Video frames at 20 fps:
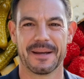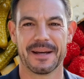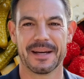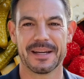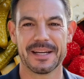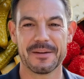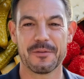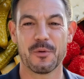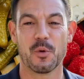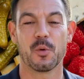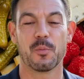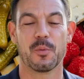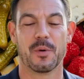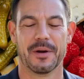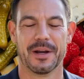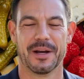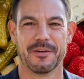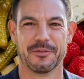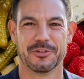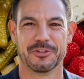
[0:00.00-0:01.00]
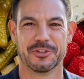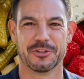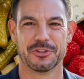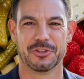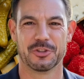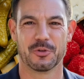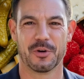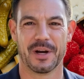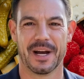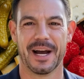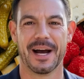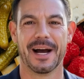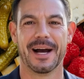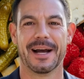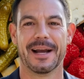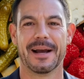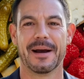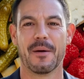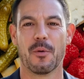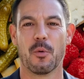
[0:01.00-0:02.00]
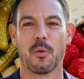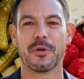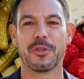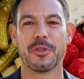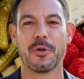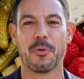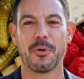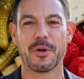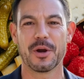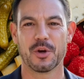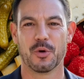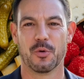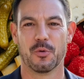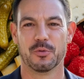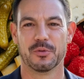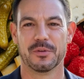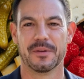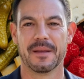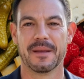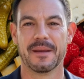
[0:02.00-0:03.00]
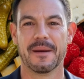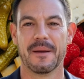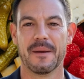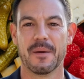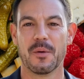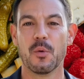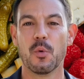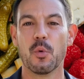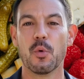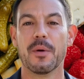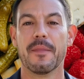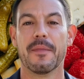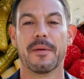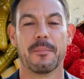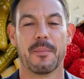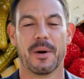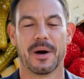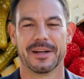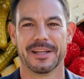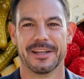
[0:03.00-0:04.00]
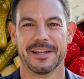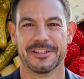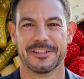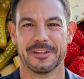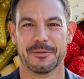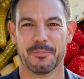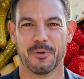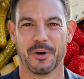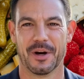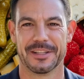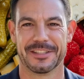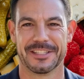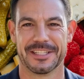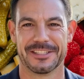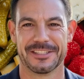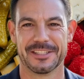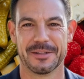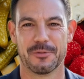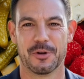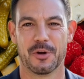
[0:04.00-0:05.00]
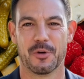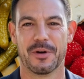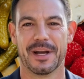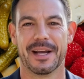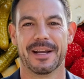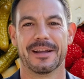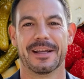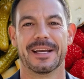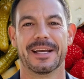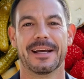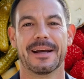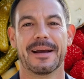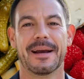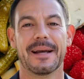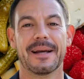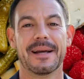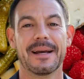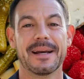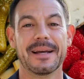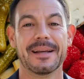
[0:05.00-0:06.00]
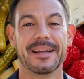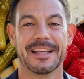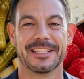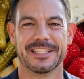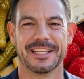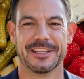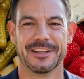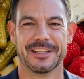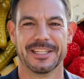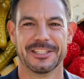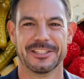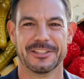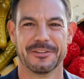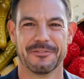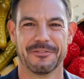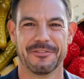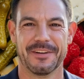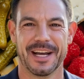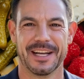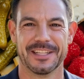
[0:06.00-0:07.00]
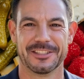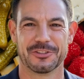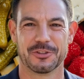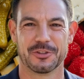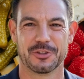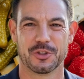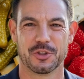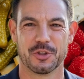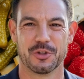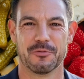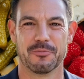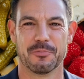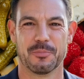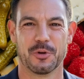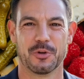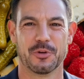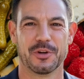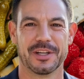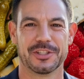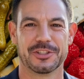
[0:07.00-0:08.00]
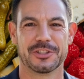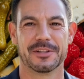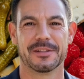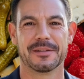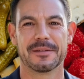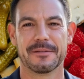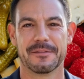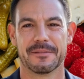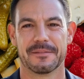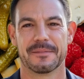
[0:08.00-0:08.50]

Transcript: If hormone levels are too high or too low, or if the body doesn't process them correctly, this can lead to faster curve progression.